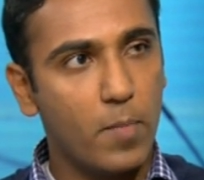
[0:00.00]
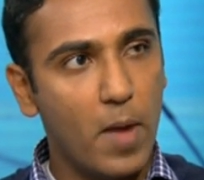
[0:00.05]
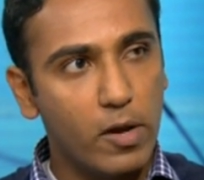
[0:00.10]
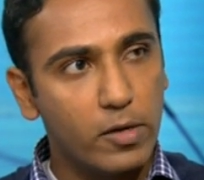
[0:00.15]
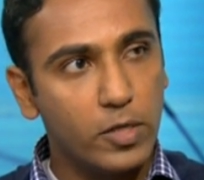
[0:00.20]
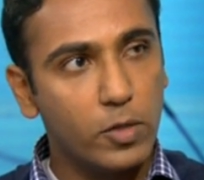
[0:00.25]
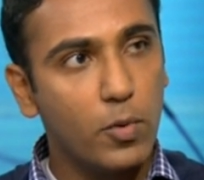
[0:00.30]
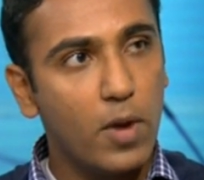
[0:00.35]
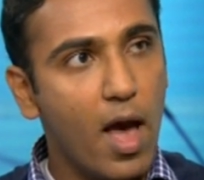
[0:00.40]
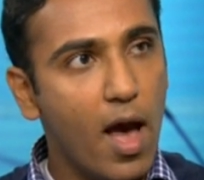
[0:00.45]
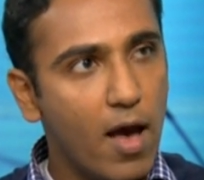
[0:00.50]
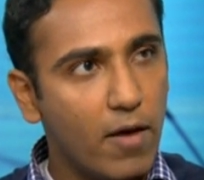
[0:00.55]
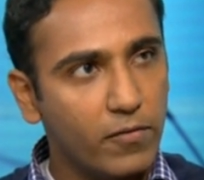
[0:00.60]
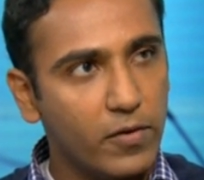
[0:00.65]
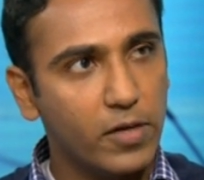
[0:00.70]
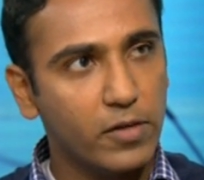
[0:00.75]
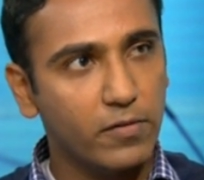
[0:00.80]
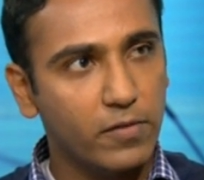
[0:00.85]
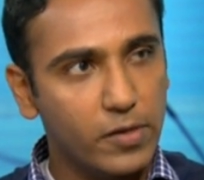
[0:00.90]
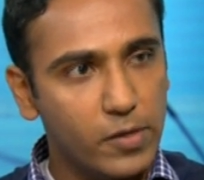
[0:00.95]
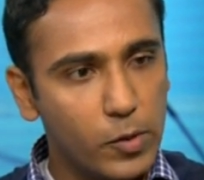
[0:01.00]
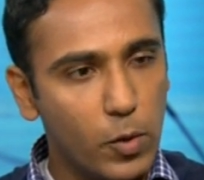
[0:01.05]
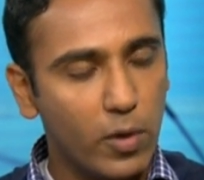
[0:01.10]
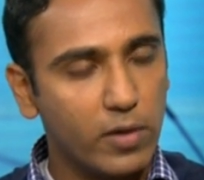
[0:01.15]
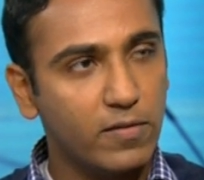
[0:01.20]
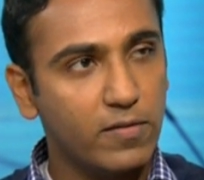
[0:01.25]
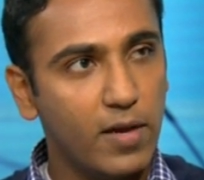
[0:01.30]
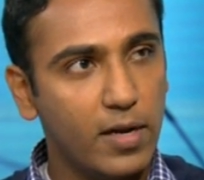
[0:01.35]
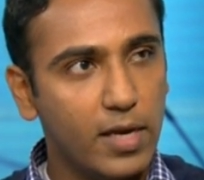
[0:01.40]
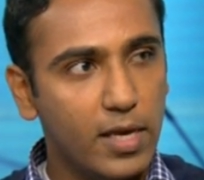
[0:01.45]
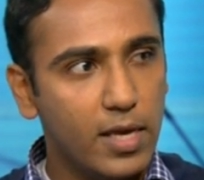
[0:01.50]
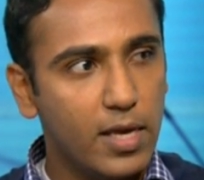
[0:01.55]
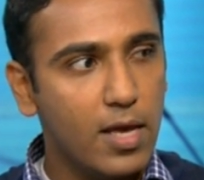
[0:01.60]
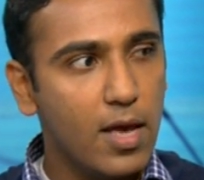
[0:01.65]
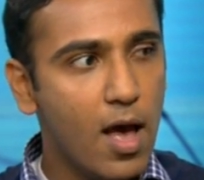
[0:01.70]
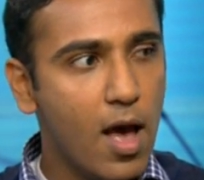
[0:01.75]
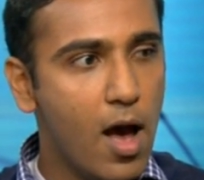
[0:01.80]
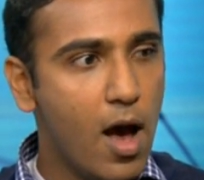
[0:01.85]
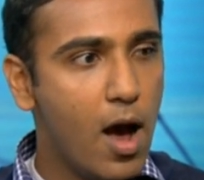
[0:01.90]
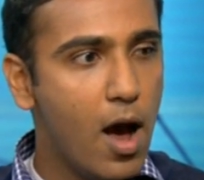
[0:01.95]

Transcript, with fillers: about two and a half years in New York City.